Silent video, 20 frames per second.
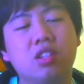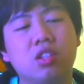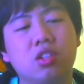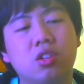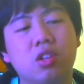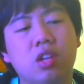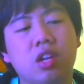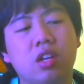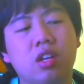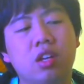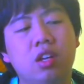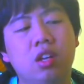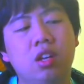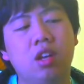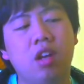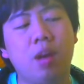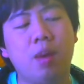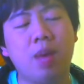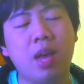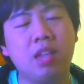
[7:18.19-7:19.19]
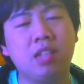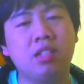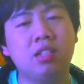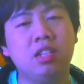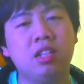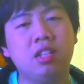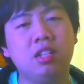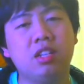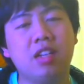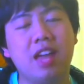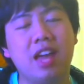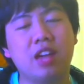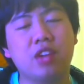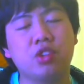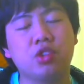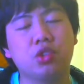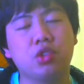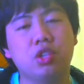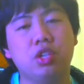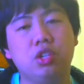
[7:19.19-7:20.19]
so like I'm hesitant in
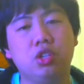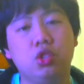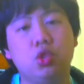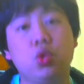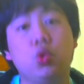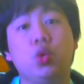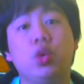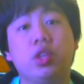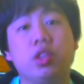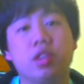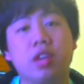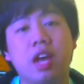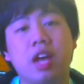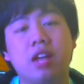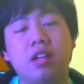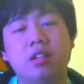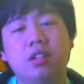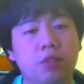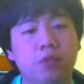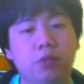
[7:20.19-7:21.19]
actually doing that.